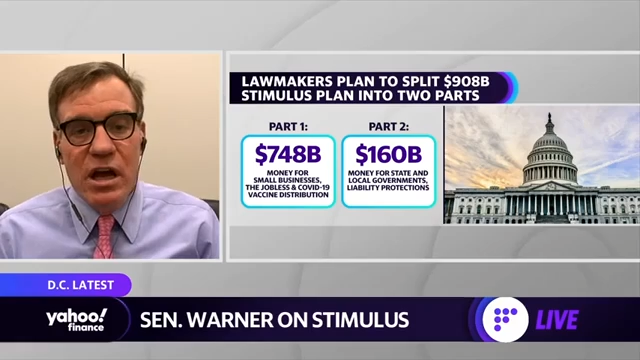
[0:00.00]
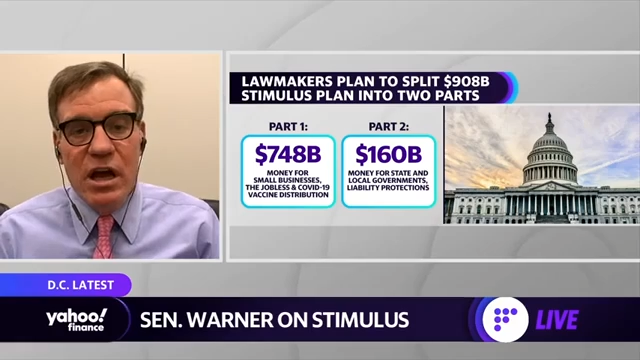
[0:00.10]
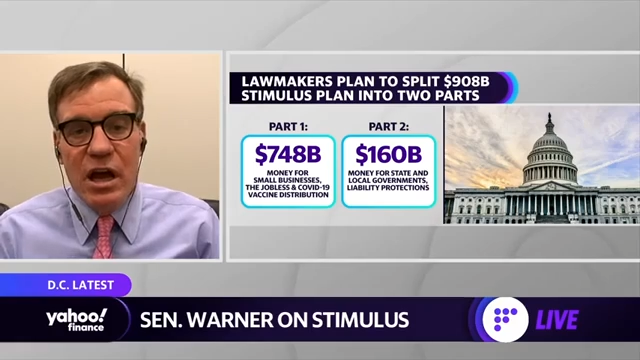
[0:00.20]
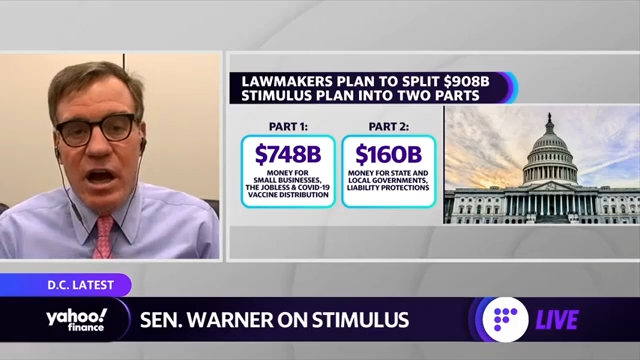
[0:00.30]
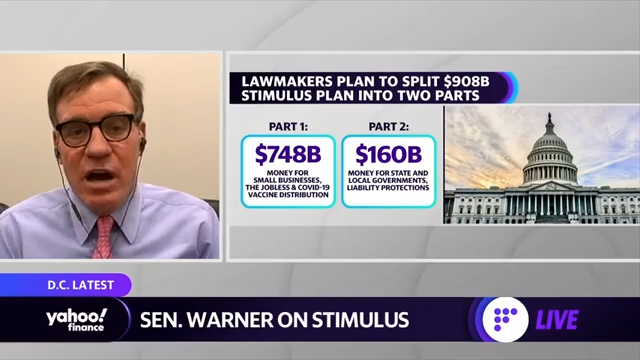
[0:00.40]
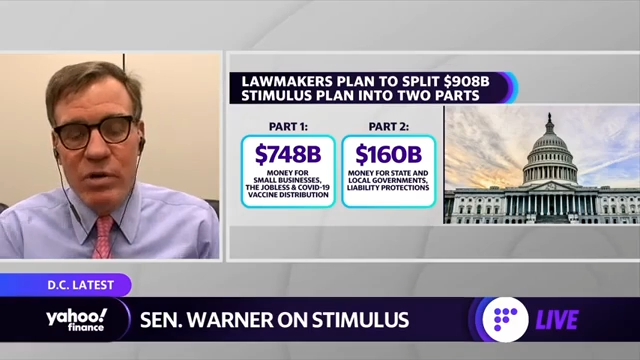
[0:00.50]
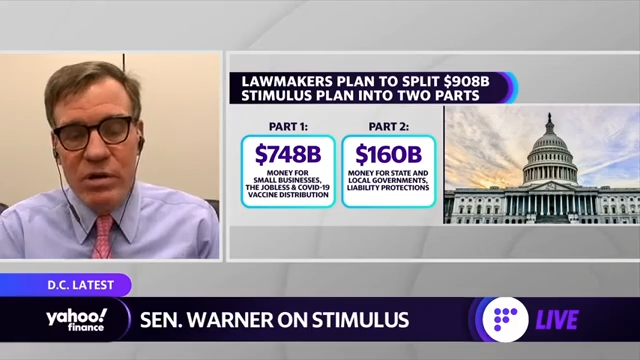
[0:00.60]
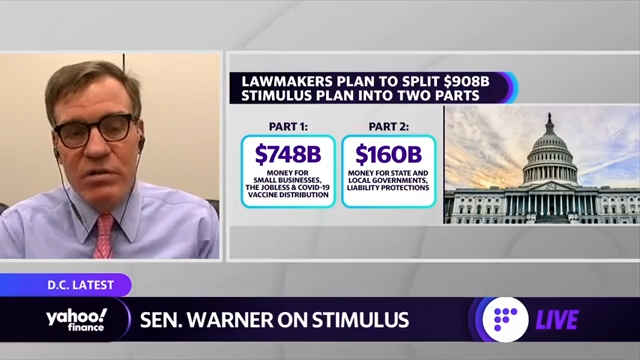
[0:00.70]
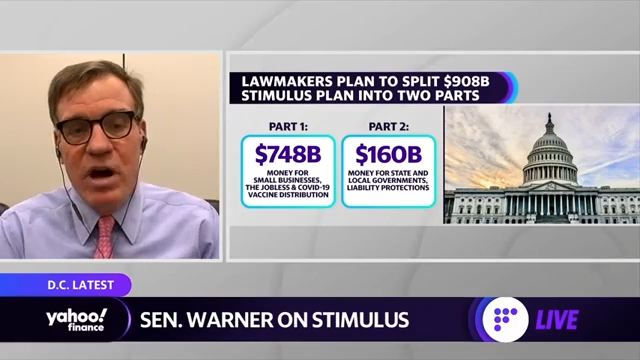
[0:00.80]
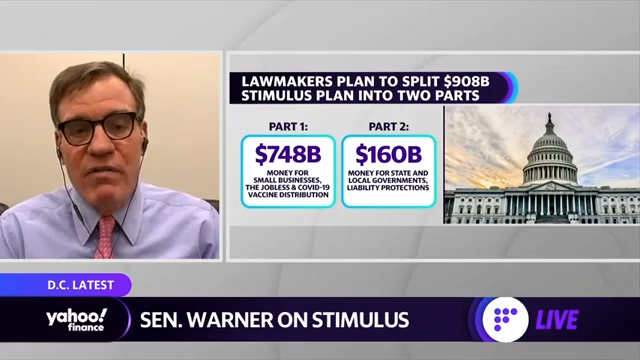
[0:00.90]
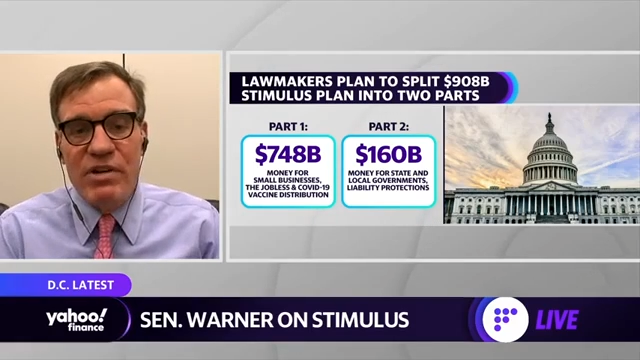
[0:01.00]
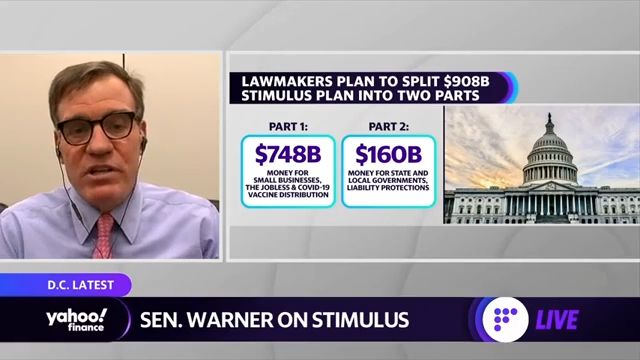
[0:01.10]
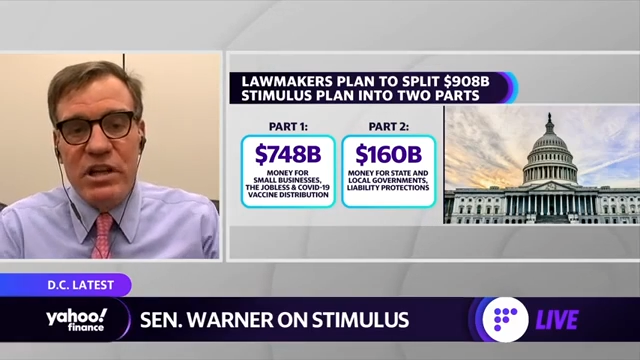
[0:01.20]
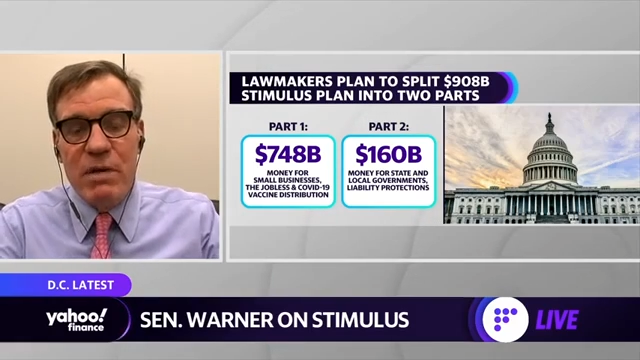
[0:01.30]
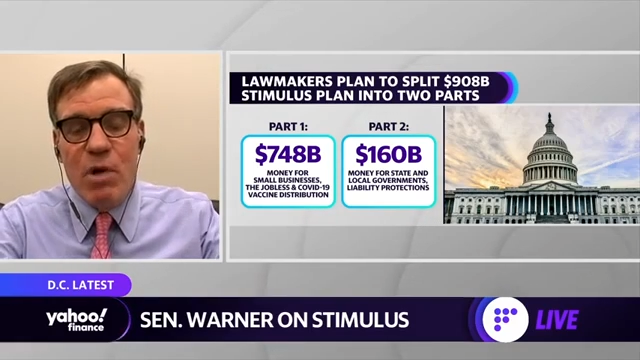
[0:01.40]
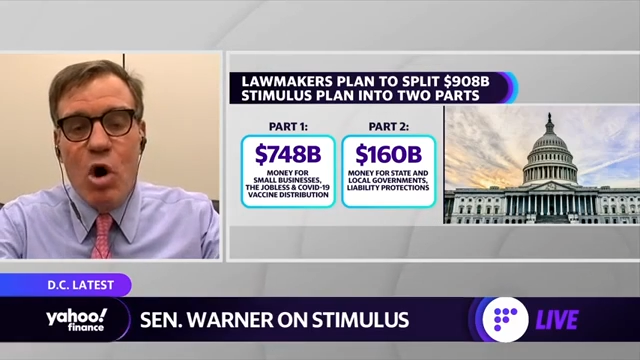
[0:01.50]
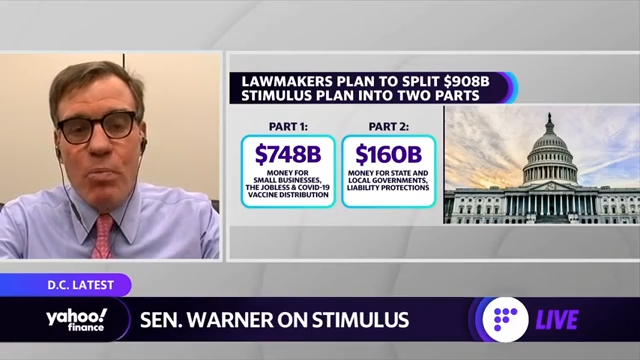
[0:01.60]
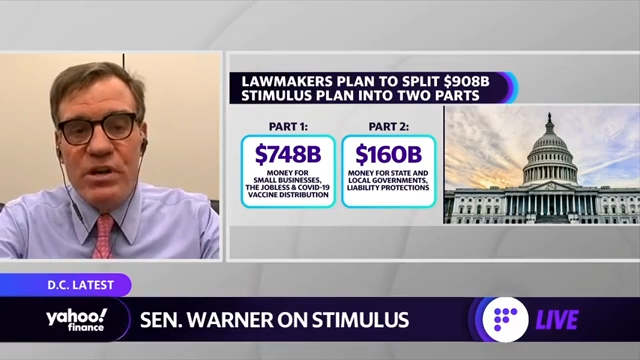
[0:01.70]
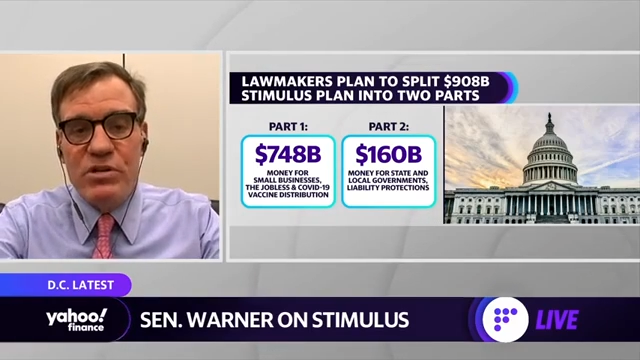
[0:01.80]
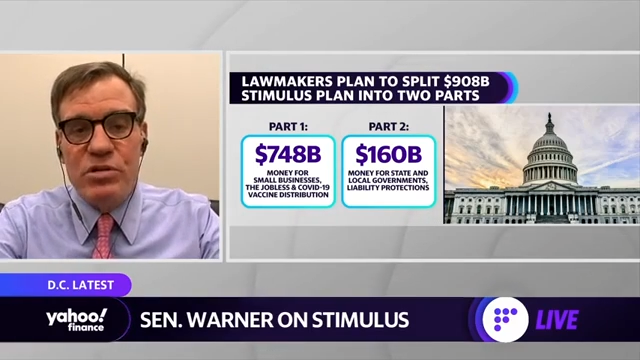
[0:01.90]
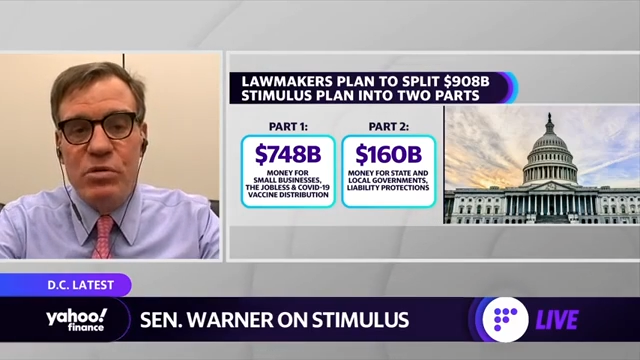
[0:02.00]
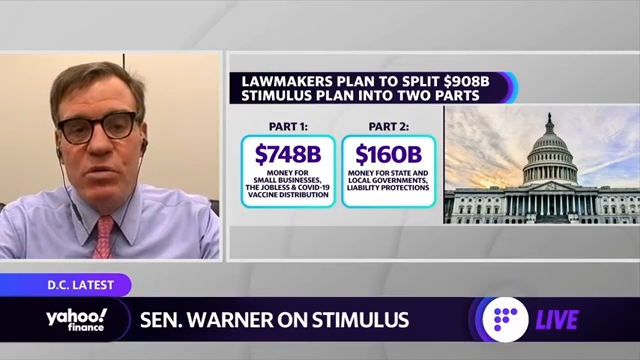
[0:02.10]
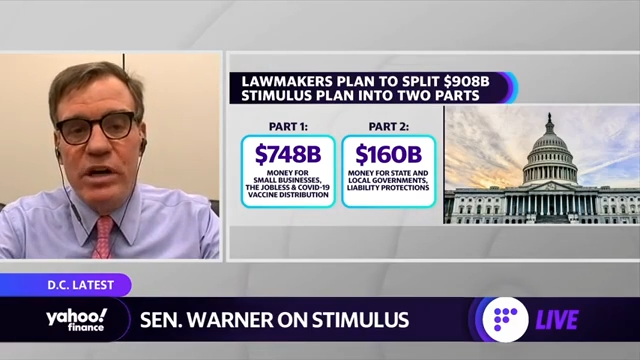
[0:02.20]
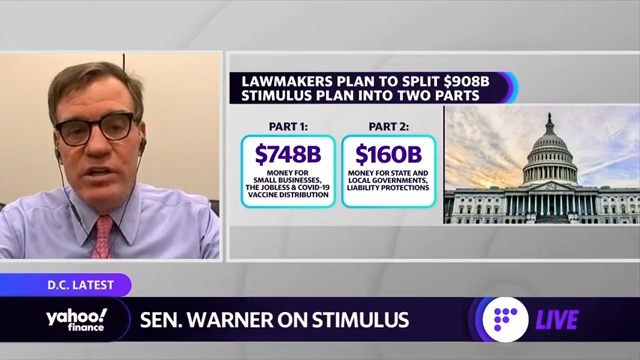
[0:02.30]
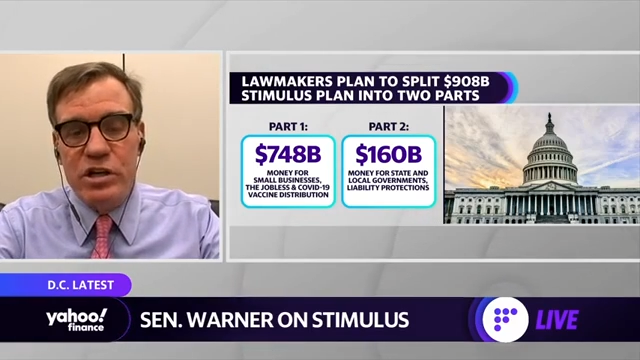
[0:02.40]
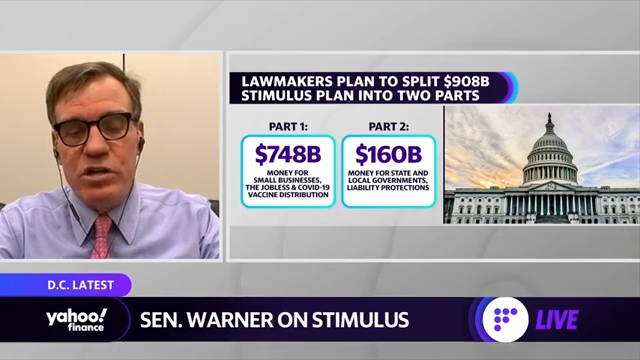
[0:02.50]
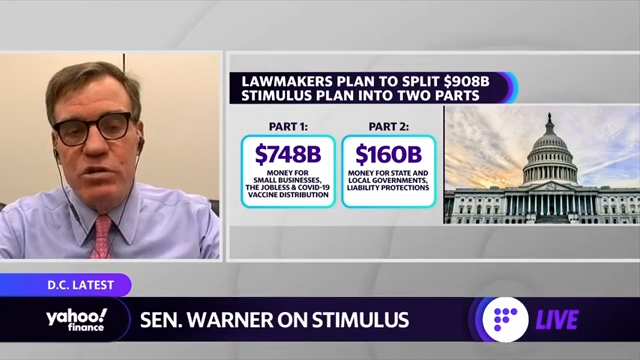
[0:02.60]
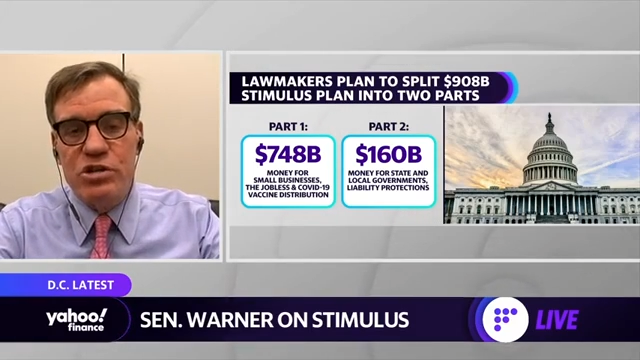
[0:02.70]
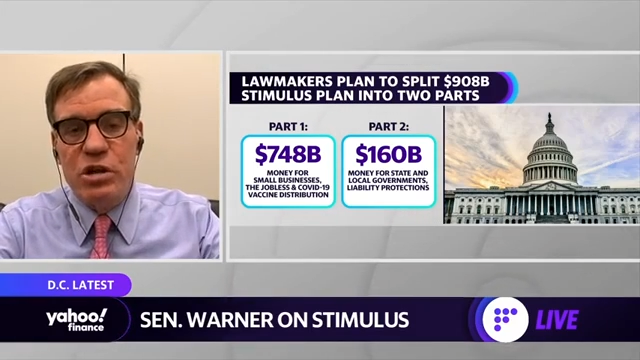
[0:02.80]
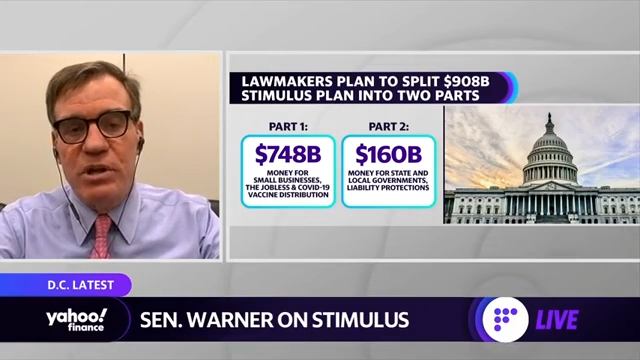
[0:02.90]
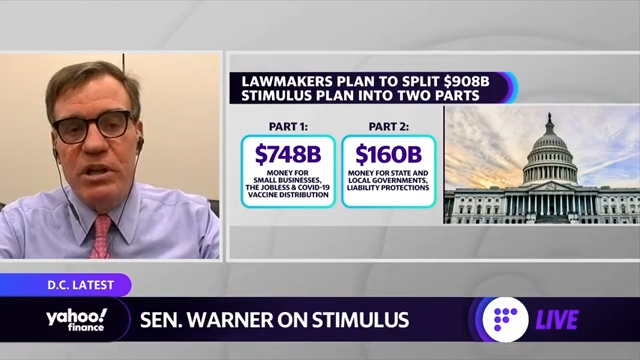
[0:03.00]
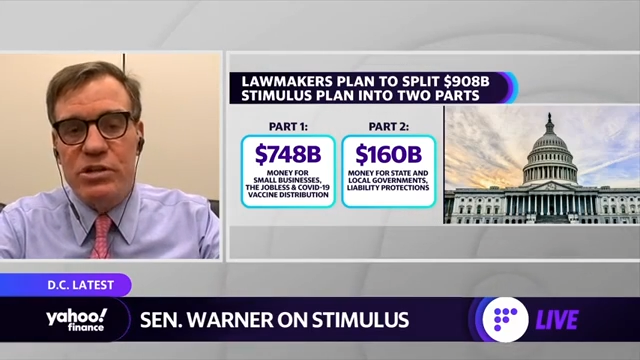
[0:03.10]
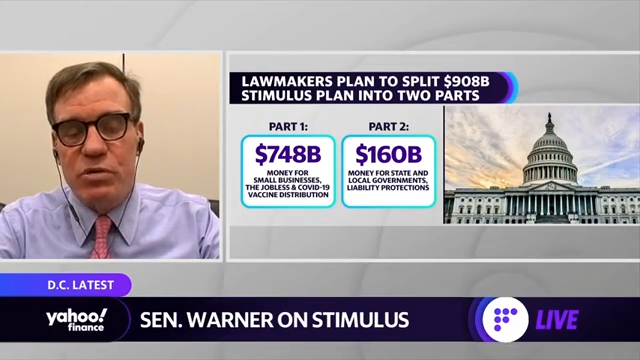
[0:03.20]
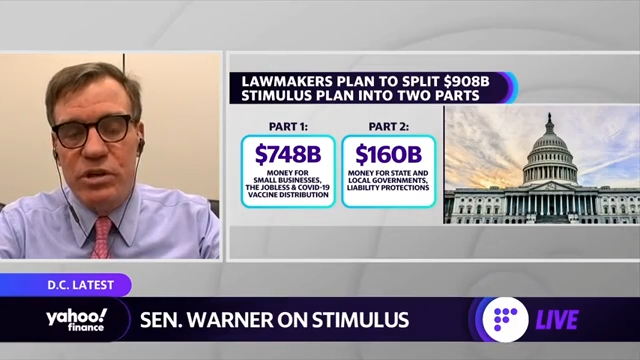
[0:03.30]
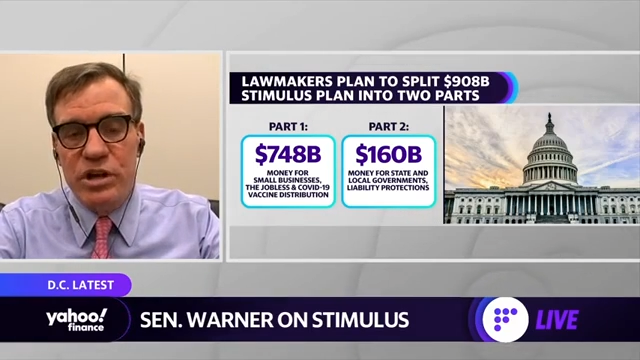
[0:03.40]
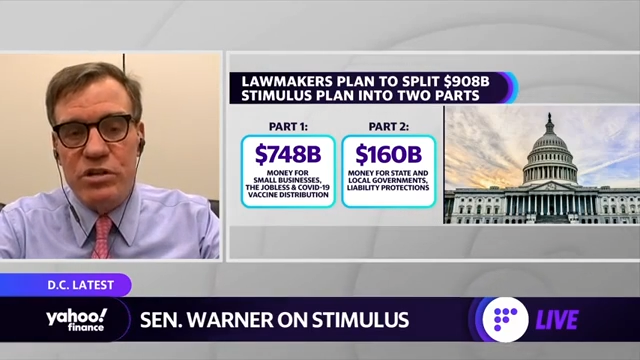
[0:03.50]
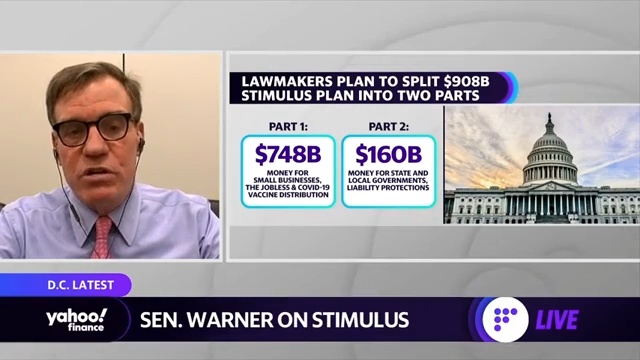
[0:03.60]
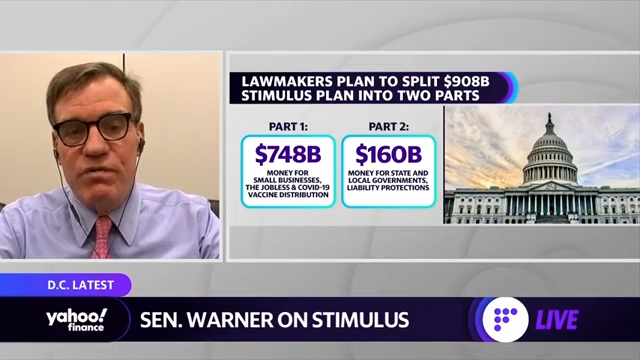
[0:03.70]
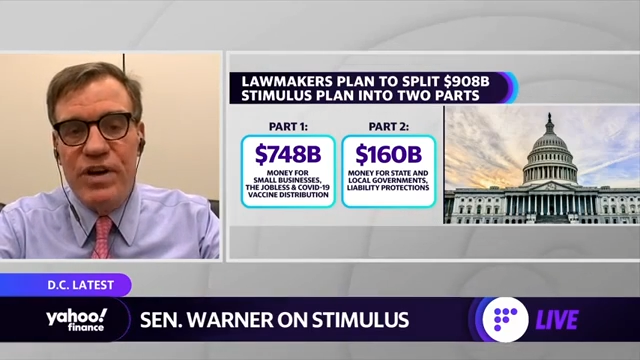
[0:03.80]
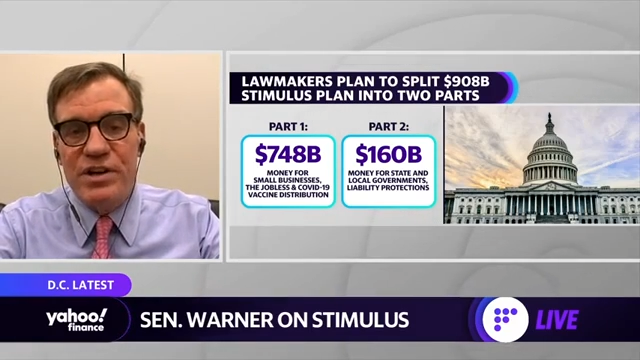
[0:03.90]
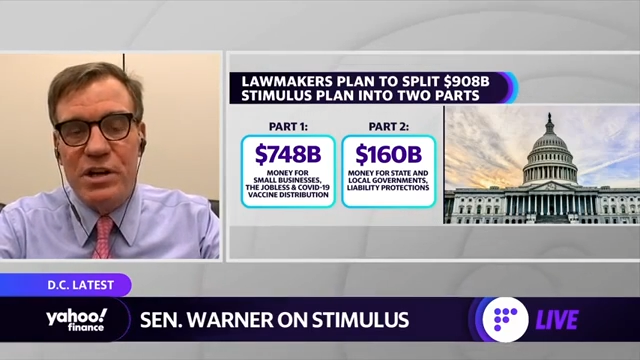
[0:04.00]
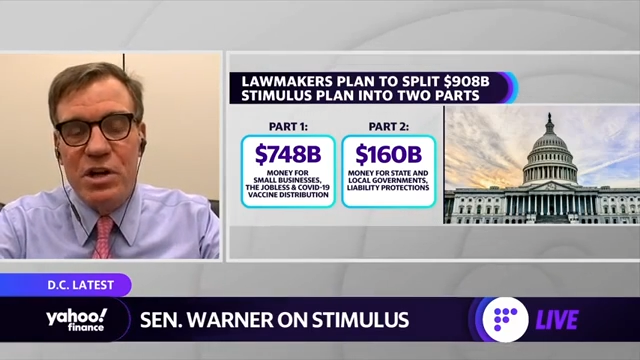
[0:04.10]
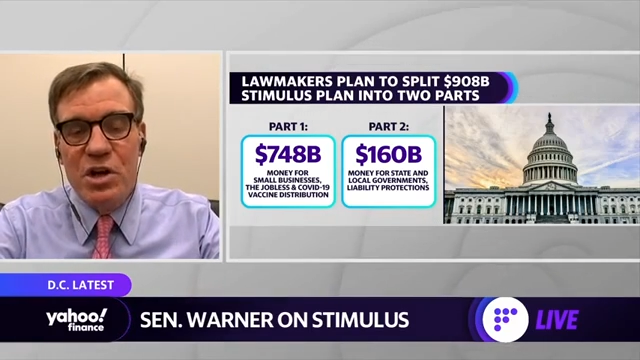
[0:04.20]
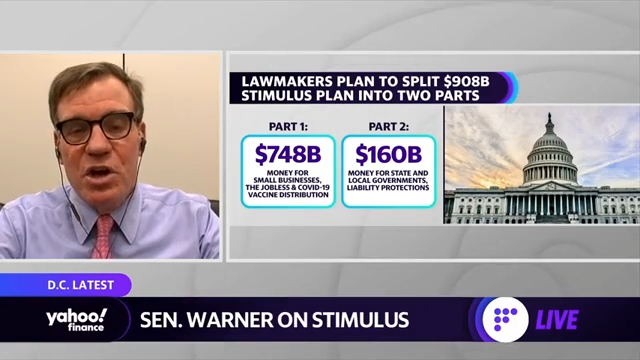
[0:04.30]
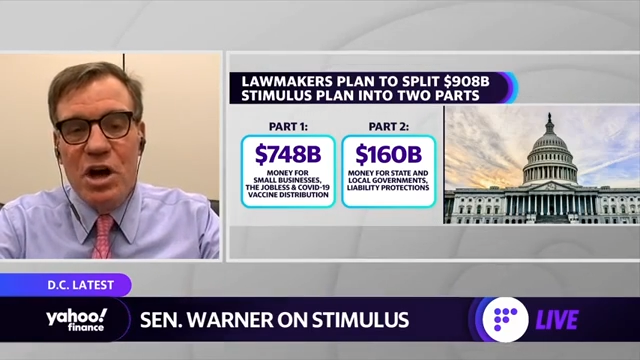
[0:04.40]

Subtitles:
I would obviously am open to additional stimulus or additional funding.